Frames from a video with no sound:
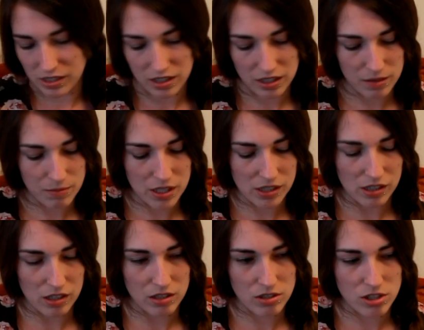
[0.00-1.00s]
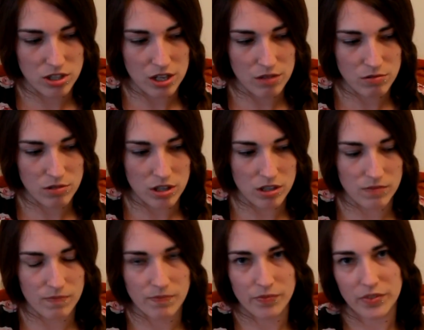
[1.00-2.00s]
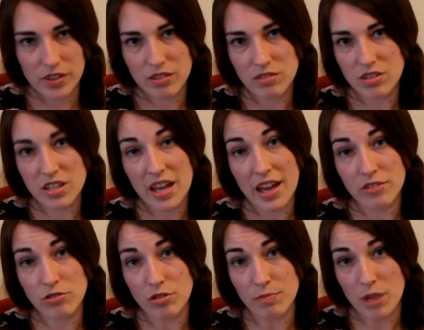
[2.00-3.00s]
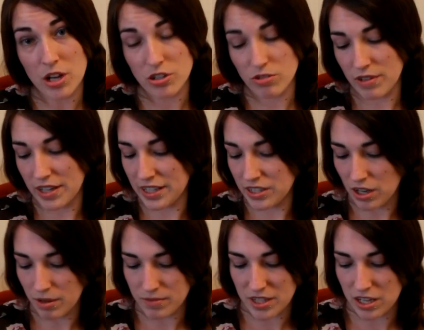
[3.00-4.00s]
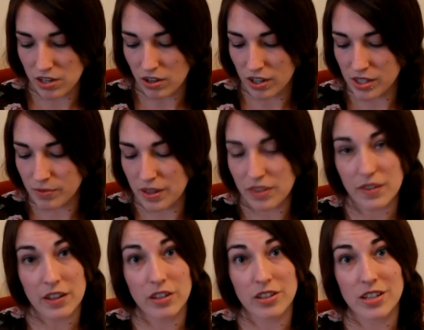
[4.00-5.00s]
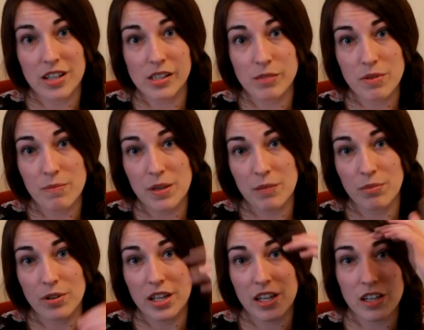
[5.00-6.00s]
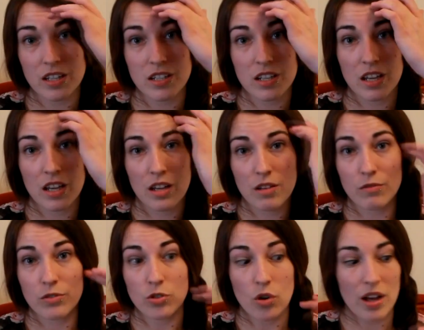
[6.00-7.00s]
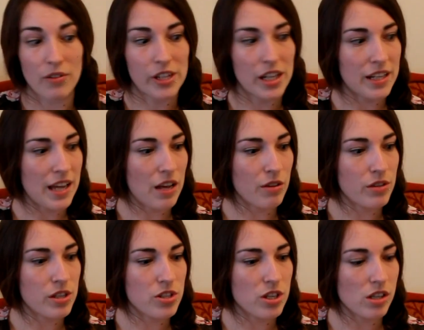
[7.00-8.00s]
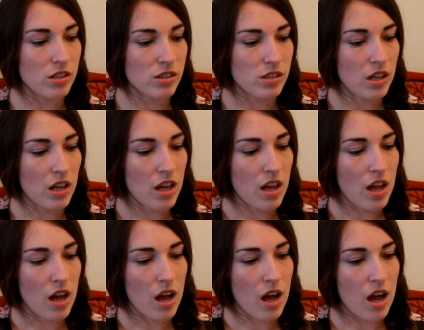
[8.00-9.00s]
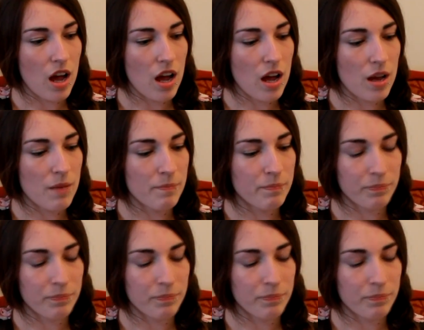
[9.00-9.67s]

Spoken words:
the hammies and Sheldon. So yeah, not much really to update you guys with. Thank goodness. We've been pretty good for not having any health issues. Yeah,